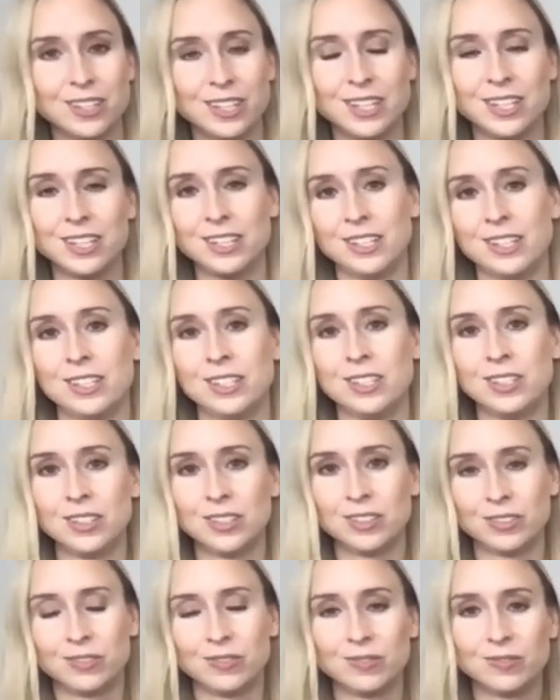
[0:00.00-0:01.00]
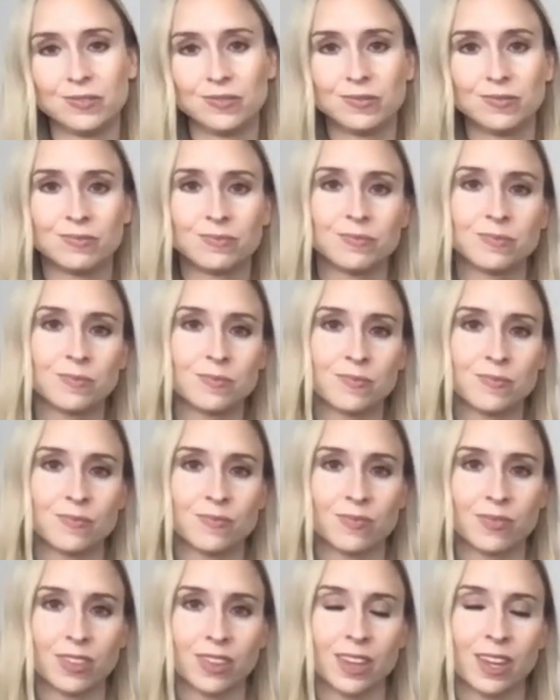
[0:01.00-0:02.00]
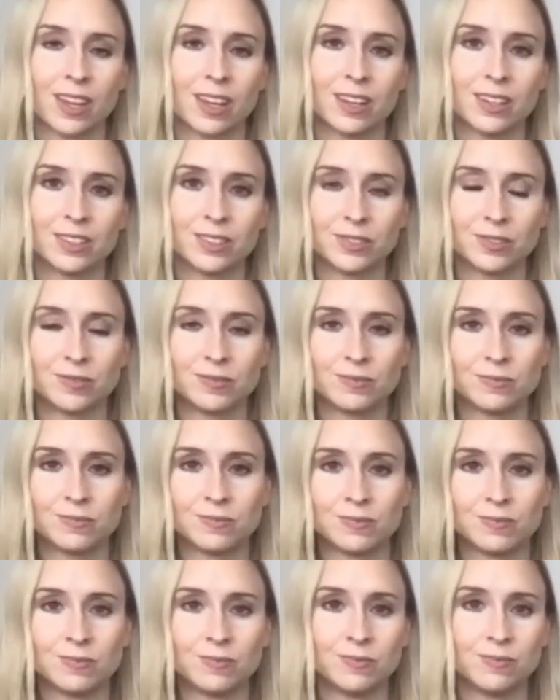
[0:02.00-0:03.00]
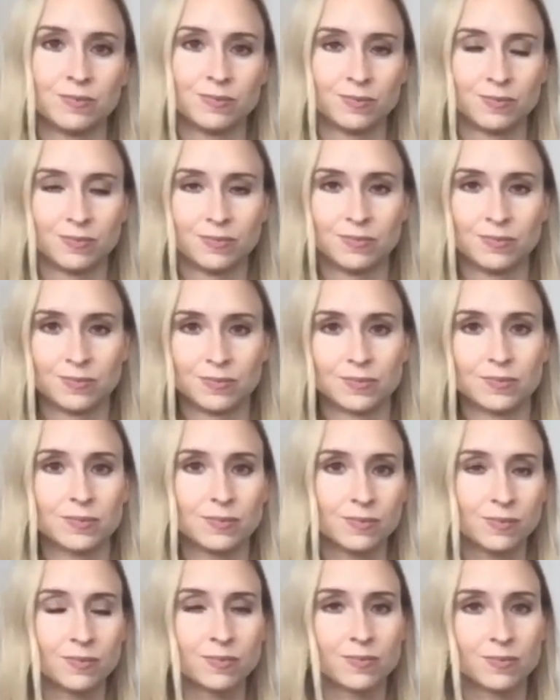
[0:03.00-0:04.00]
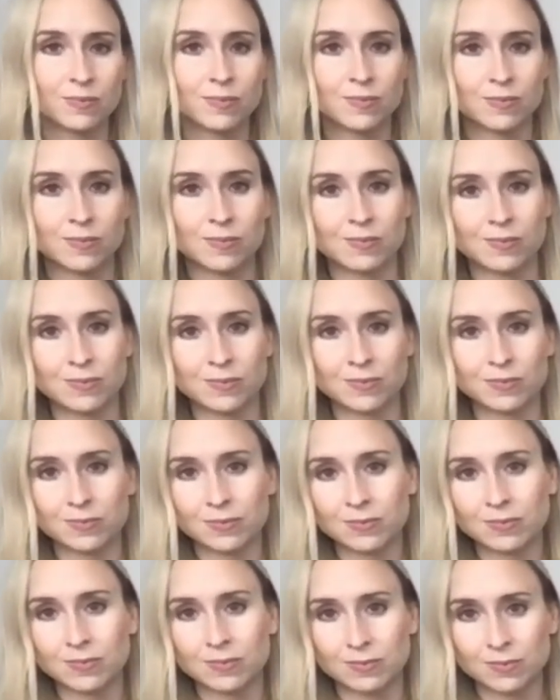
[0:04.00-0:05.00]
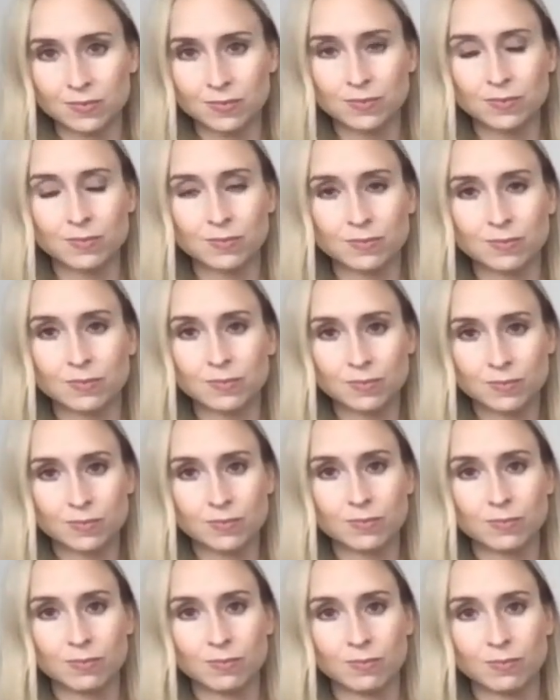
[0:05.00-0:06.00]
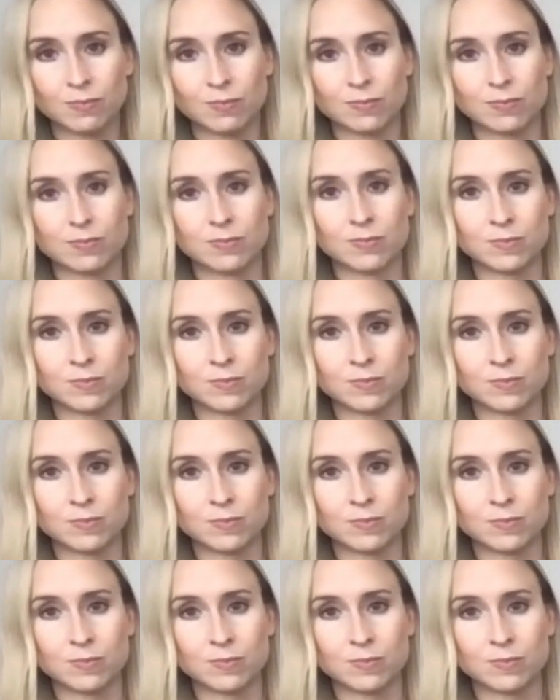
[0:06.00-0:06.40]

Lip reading: No words are spoken by the person on screen.